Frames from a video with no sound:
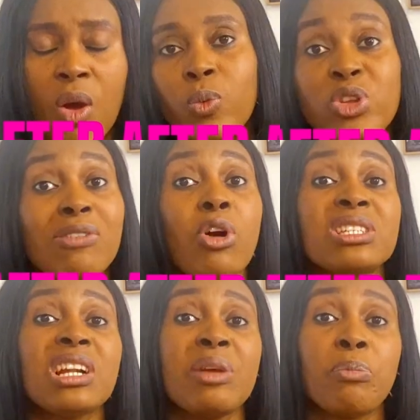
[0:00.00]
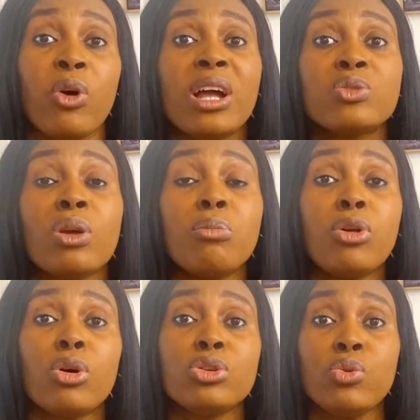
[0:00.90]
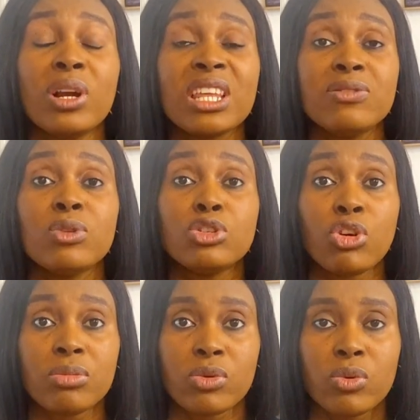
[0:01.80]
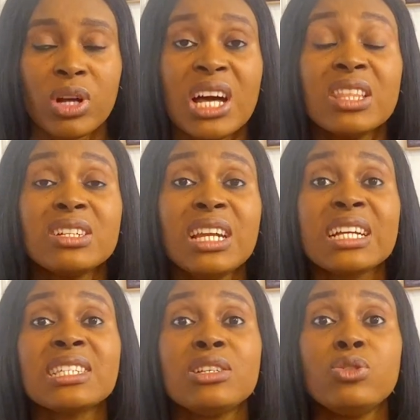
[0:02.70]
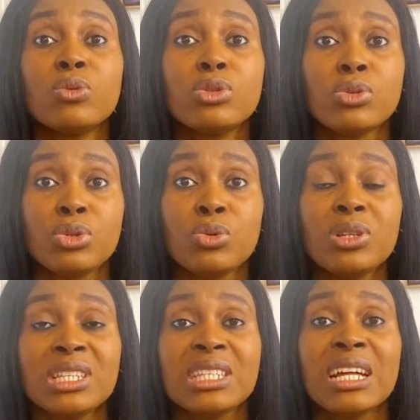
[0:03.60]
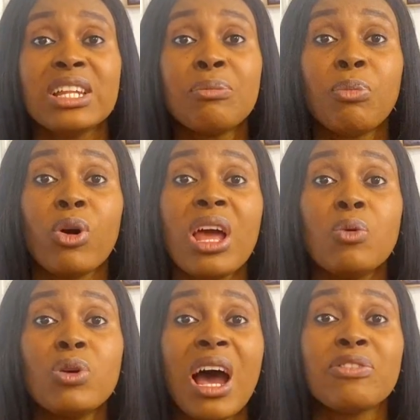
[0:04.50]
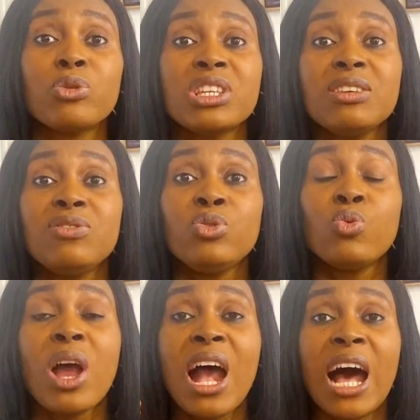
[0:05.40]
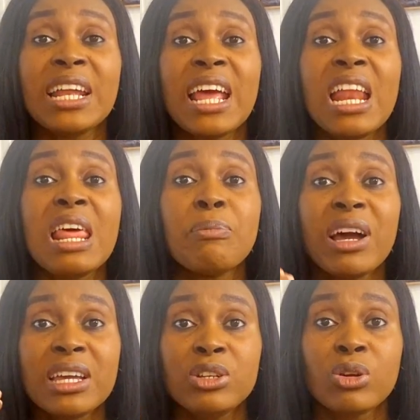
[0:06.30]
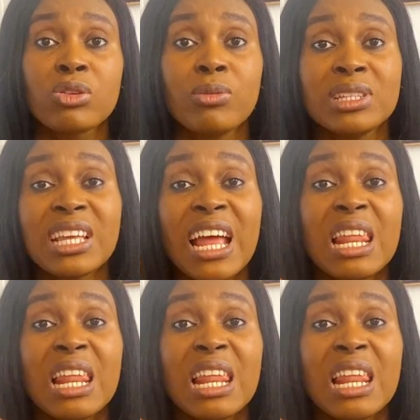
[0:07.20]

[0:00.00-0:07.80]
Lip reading: When you have gotten an employer to employ you and give you a job role, the next thing you want to do is that the employer will have to give you an LMIA document.